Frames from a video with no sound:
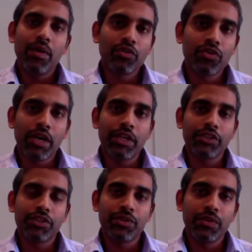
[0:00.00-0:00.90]
trying
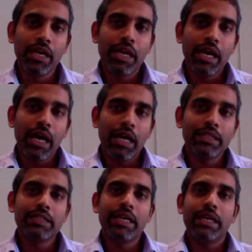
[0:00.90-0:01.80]
to
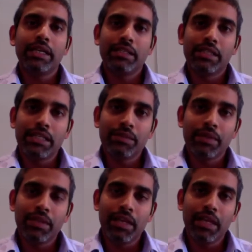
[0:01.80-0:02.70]
undertake an
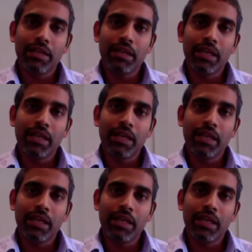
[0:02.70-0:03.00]
assessment that